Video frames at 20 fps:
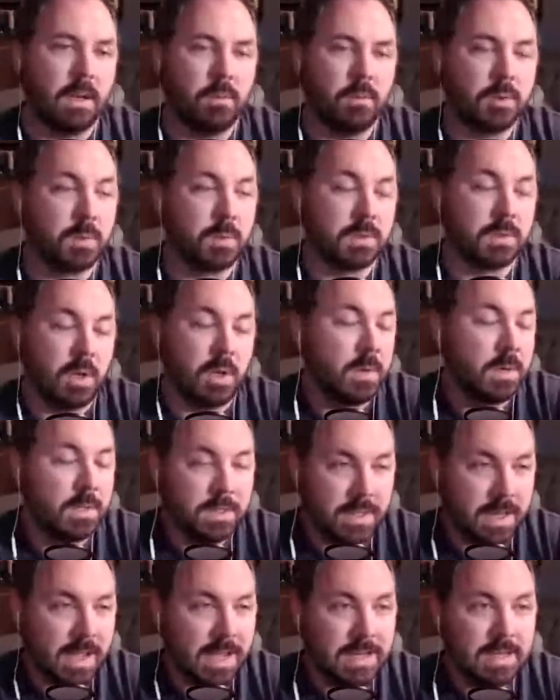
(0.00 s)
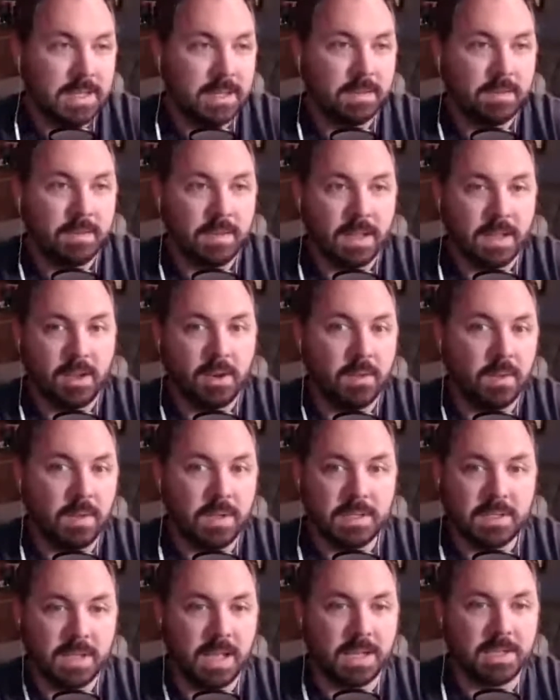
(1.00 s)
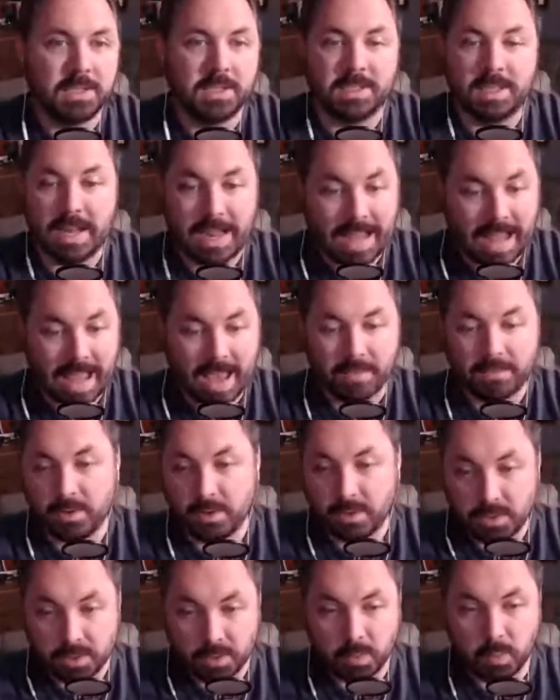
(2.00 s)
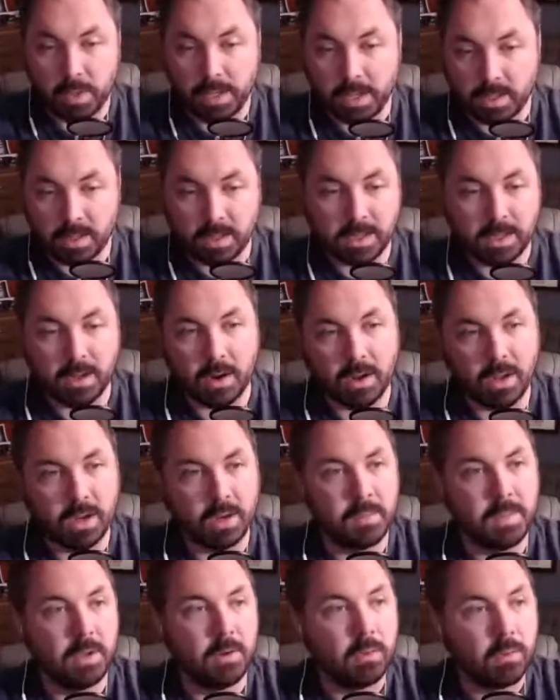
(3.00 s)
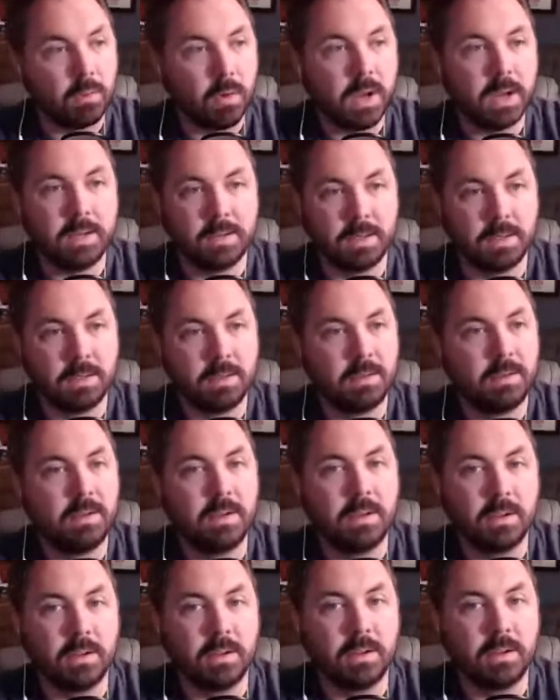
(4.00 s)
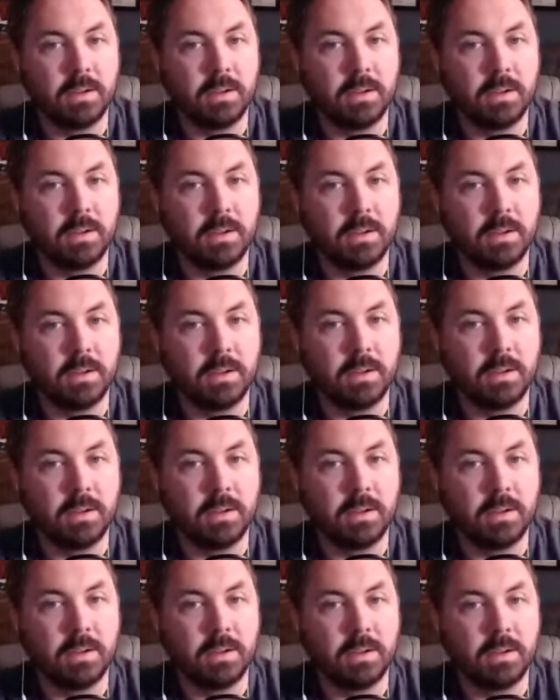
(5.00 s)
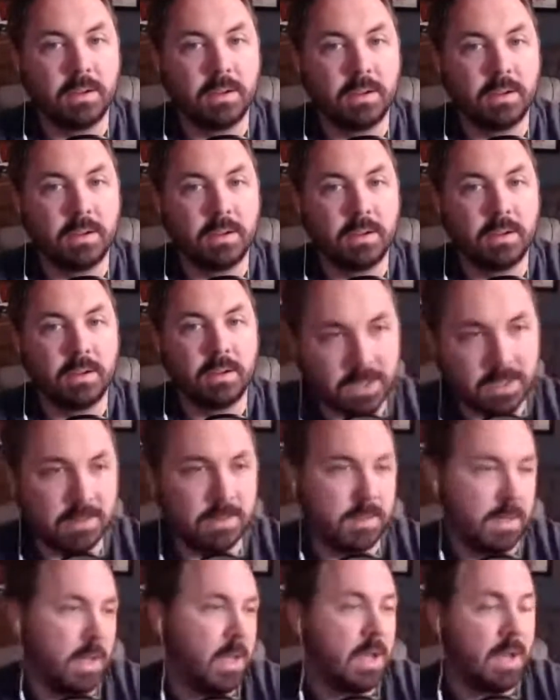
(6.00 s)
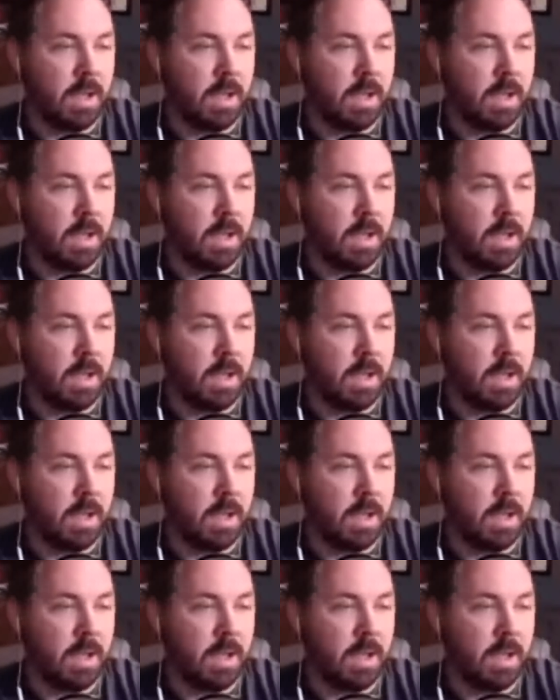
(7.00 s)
which was always an idea of like these sketches that I have to do weekly are going to be great you know, little workouts, little training sessions.